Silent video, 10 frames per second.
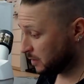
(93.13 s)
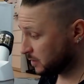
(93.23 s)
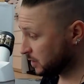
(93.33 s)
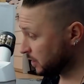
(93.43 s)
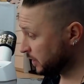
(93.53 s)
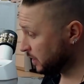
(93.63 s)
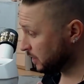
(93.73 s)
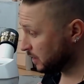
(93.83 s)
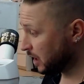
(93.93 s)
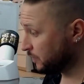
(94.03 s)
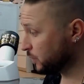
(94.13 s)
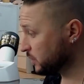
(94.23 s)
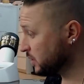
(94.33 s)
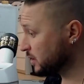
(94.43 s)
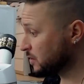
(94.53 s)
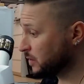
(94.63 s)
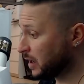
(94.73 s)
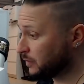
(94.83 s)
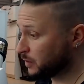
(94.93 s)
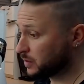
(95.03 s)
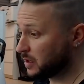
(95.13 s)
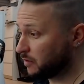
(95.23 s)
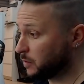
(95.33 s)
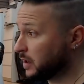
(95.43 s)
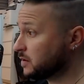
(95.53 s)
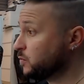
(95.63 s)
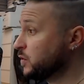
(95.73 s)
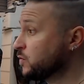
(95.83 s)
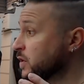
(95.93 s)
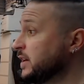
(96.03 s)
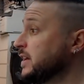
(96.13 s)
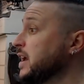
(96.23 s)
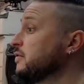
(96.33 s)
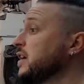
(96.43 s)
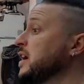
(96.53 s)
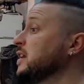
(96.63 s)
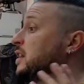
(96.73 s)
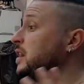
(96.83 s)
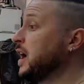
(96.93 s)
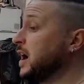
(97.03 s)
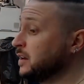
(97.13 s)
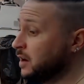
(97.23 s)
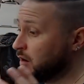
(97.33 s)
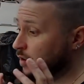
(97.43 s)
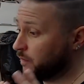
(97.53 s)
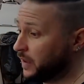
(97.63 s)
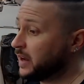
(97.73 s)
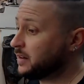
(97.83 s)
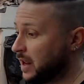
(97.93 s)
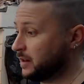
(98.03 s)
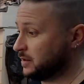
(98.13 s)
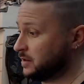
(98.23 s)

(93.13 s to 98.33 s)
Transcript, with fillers: starting at the iPhone 6 to the iPhone 7 Plus, we really have a lot of dead NANDs.